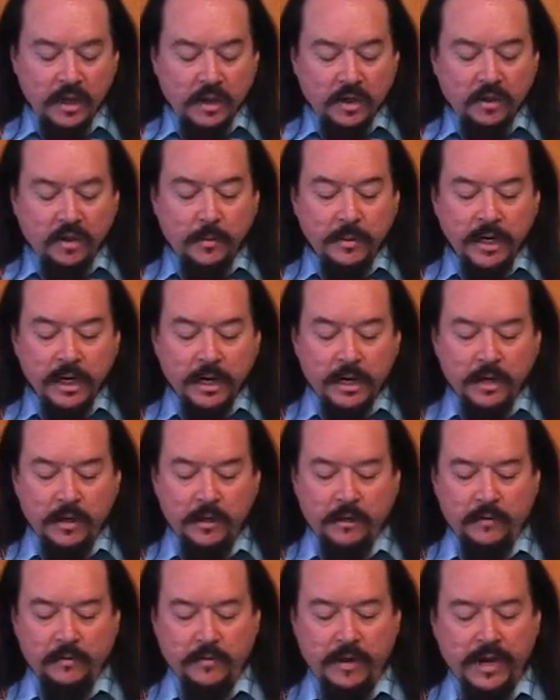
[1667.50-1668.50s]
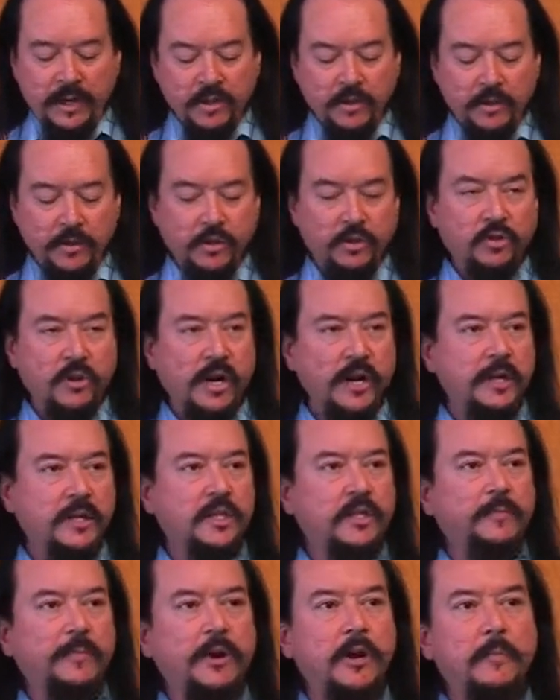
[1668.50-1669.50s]
So I'm going to ask you to try an
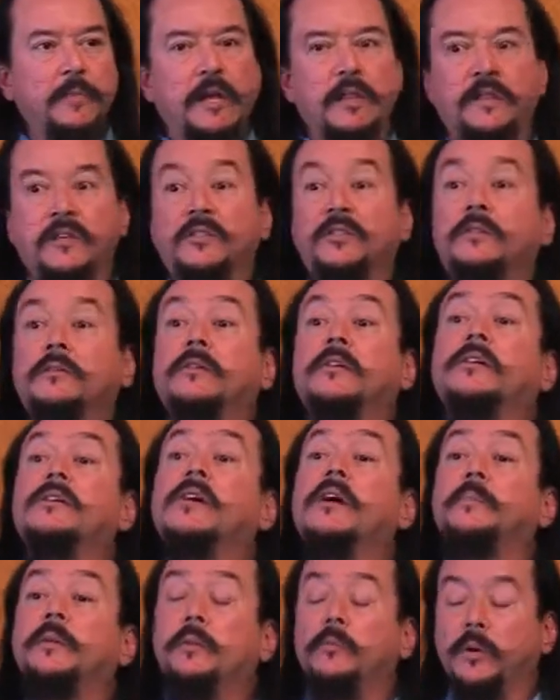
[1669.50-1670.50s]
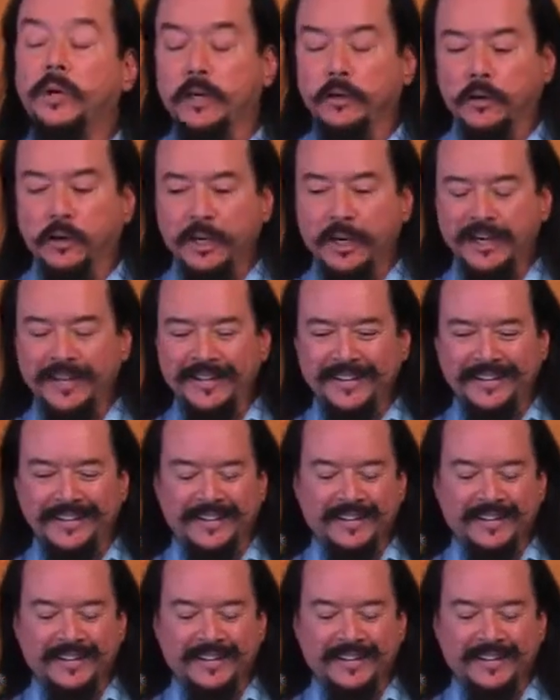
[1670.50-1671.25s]
experiment this coming week, okay?